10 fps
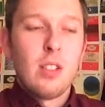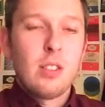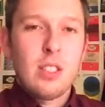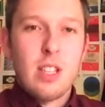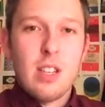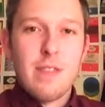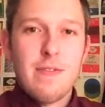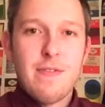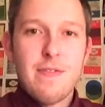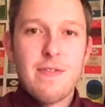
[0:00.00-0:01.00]
Just did
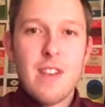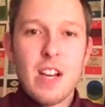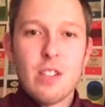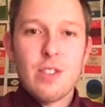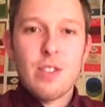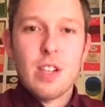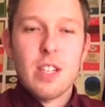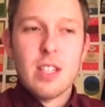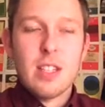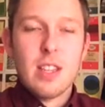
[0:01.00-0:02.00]
fashion
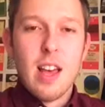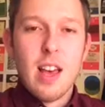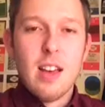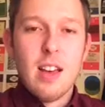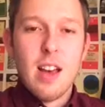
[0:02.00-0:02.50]
studies there.